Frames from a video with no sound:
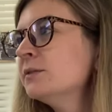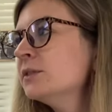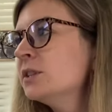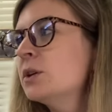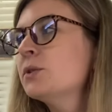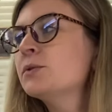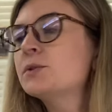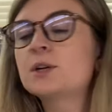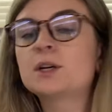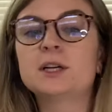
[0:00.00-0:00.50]

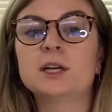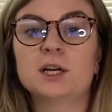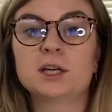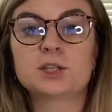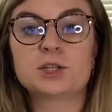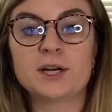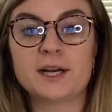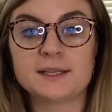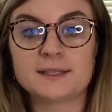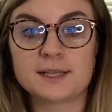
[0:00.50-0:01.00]
Those are your
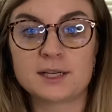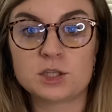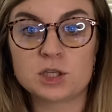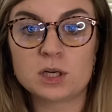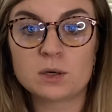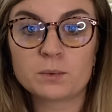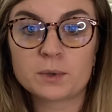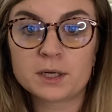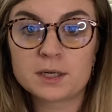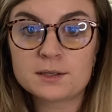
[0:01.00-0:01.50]

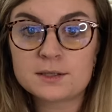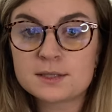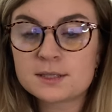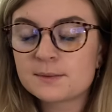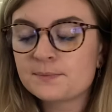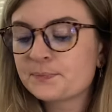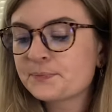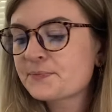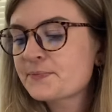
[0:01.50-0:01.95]
transition words.